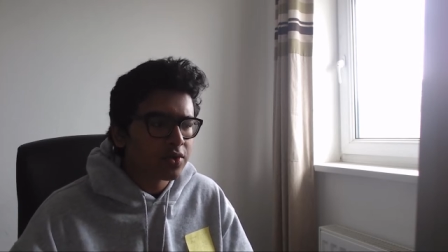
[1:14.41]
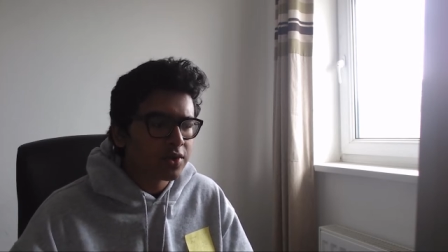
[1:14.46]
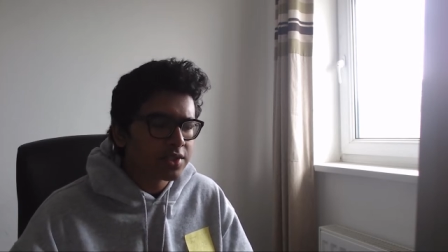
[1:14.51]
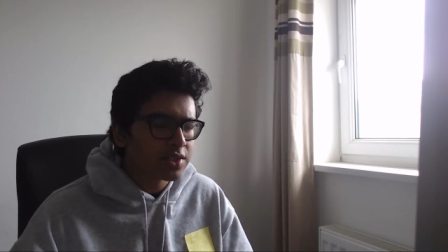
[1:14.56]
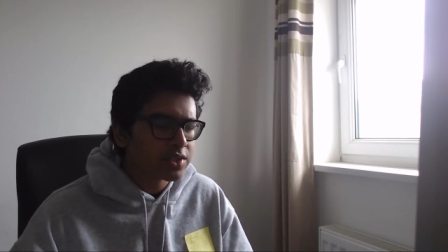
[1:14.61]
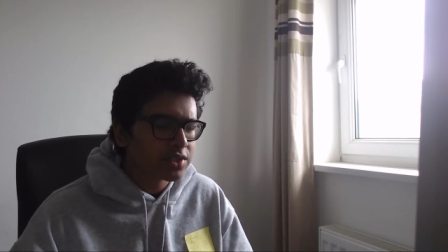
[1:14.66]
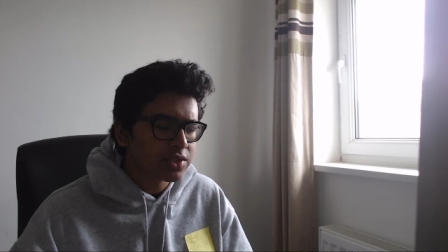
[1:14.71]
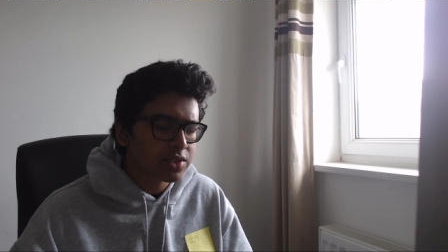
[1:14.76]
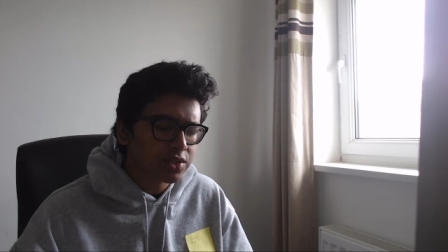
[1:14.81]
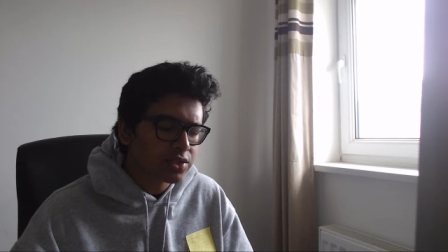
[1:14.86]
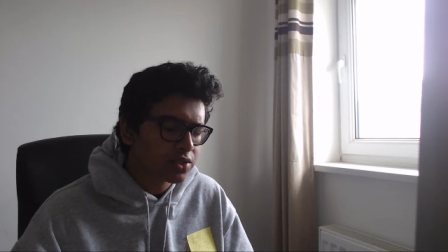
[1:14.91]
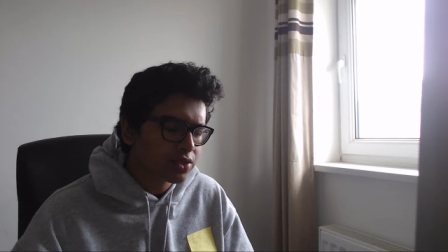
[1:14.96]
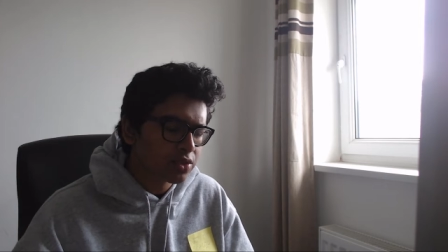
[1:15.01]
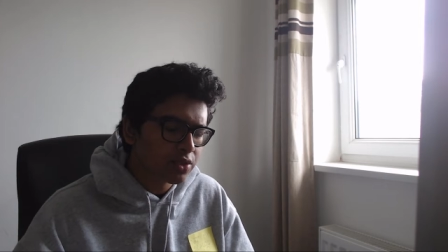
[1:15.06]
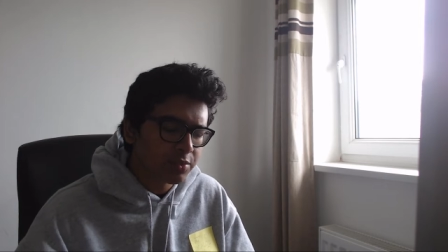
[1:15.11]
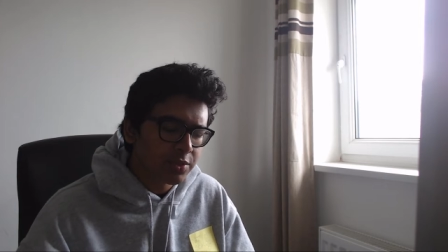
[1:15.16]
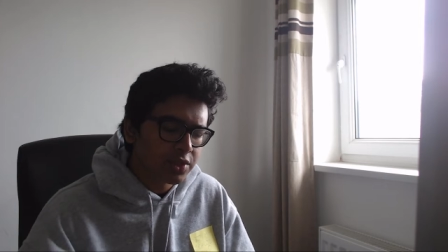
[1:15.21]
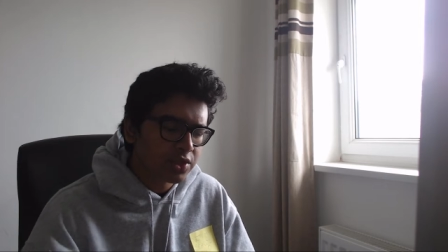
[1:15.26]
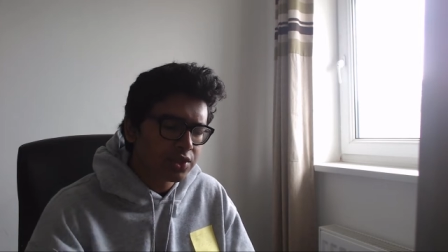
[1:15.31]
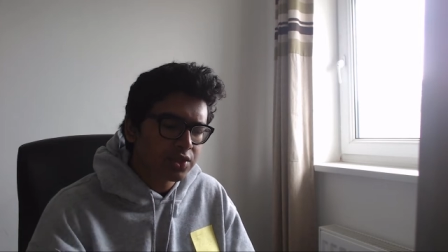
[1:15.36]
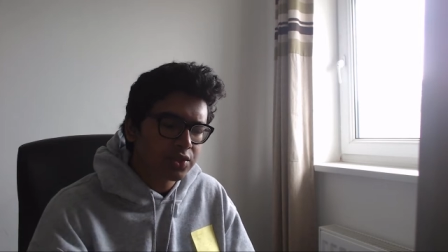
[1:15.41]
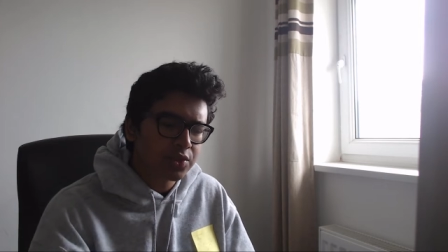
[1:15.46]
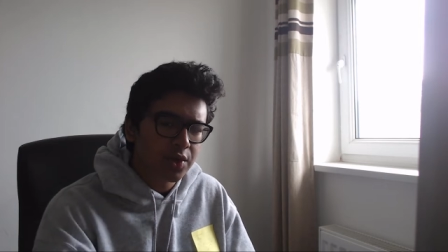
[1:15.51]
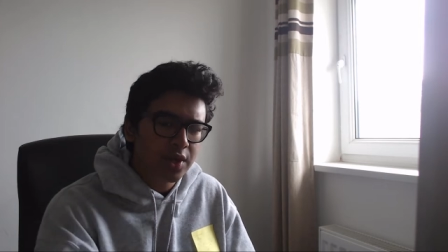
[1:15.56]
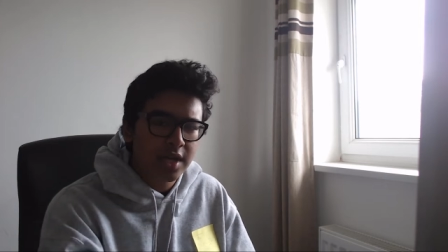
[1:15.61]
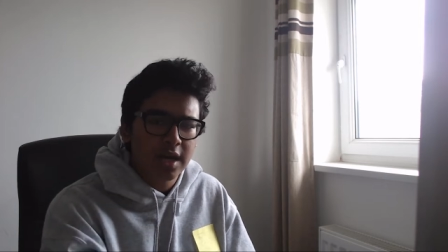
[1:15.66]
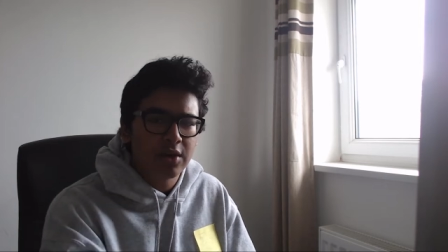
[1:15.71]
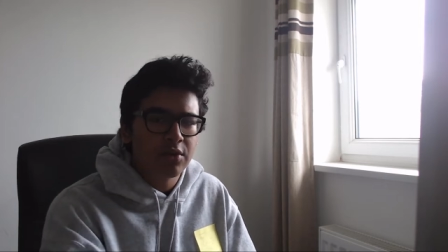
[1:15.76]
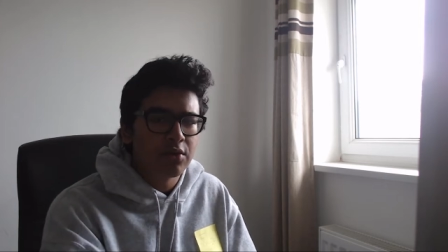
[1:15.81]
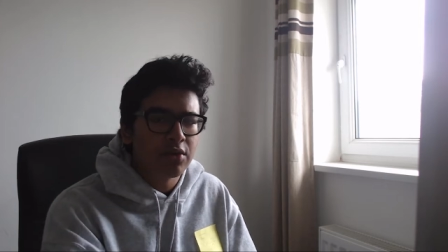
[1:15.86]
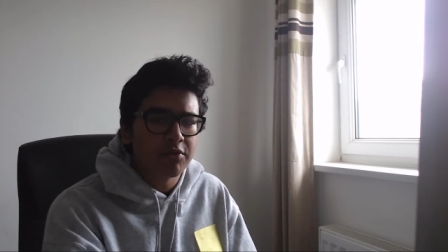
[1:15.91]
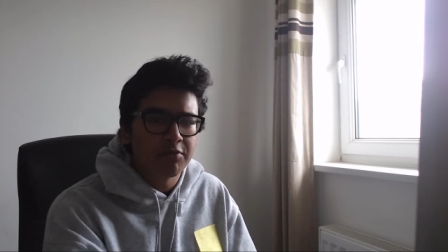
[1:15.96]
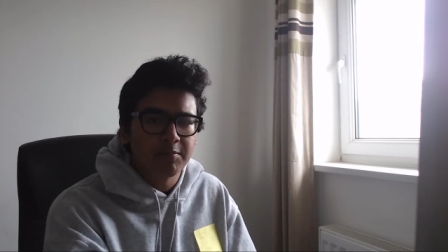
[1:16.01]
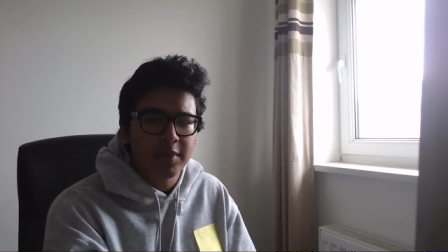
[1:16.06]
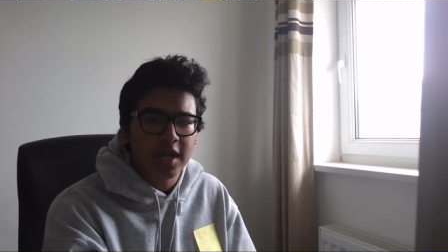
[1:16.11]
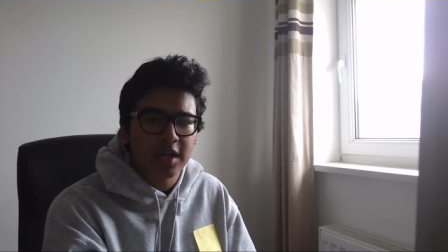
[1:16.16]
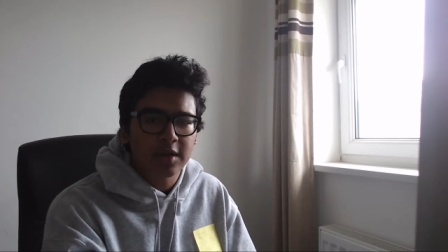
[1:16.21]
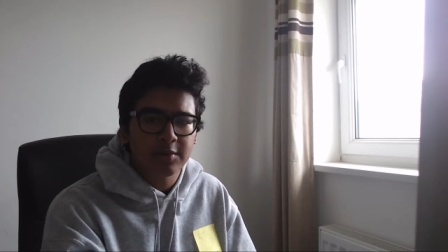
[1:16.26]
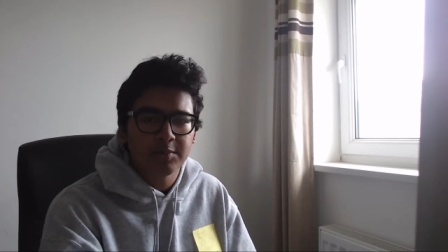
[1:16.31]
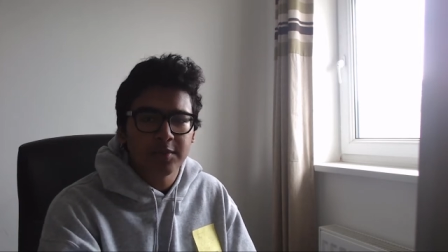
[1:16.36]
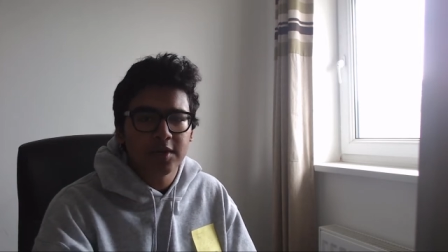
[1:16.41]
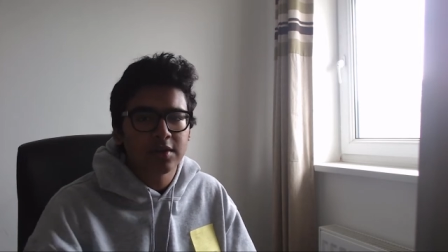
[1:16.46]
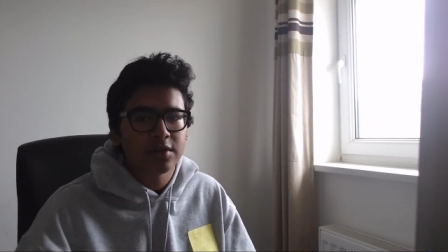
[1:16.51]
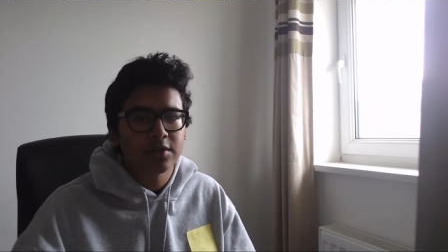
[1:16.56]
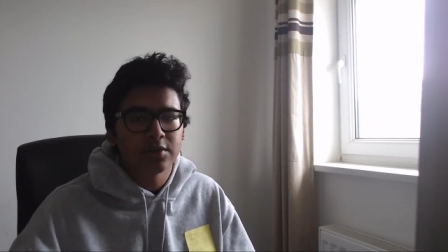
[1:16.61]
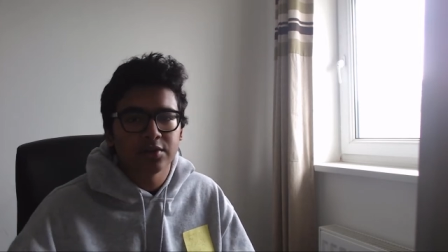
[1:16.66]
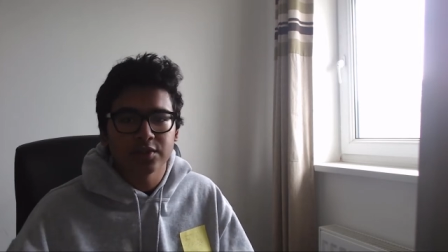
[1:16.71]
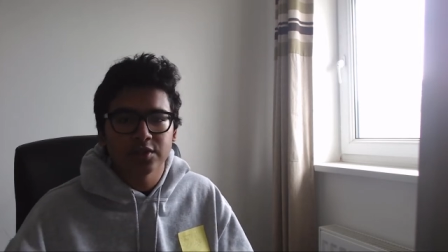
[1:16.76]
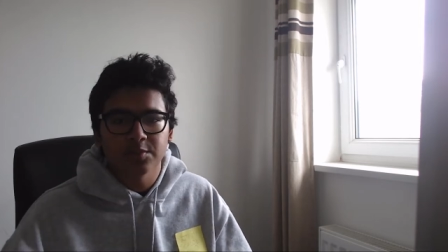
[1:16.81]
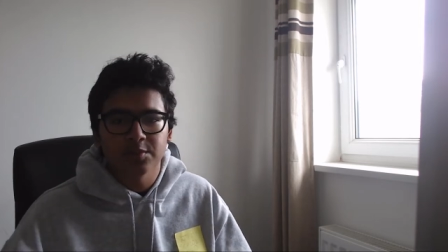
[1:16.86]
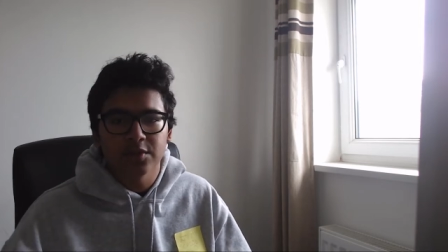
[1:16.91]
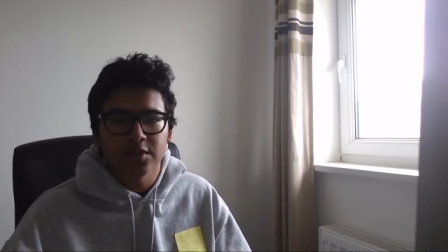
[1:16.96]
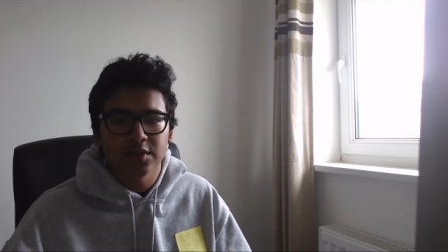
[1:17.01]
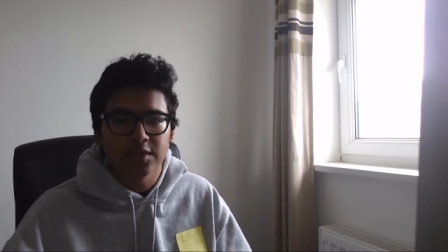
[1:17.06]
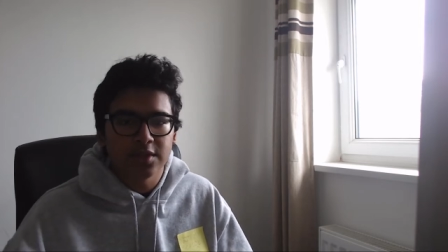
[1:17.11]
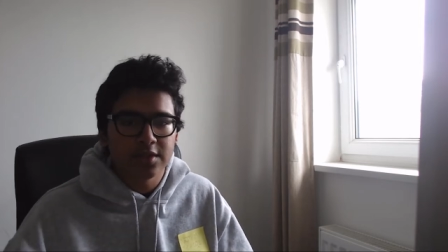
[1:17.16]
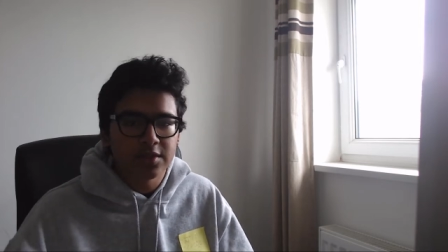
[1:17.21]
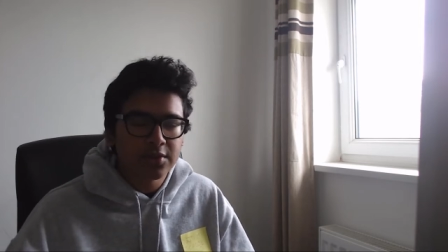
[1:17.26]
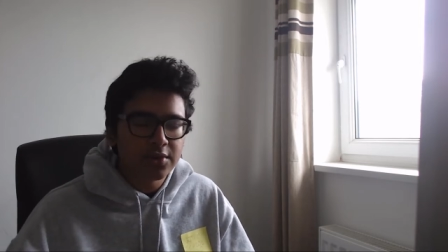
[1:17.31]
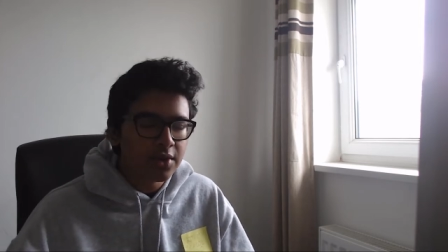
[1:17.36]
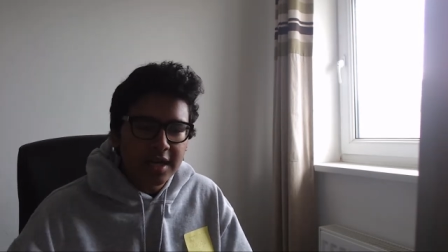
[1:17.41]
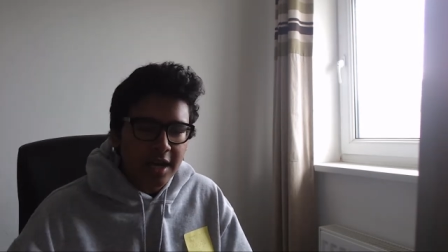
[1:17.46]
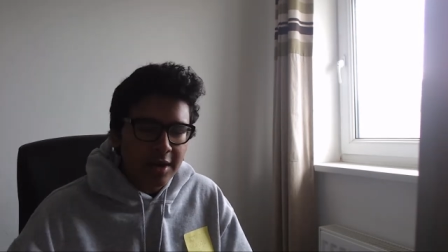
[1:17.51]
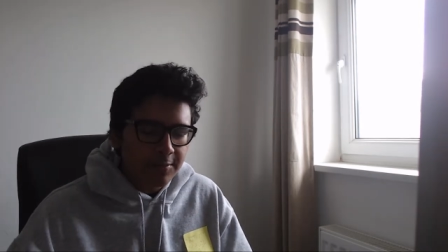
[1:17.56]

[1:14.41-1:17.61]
This is something straight out of Black Mirror or something, you know?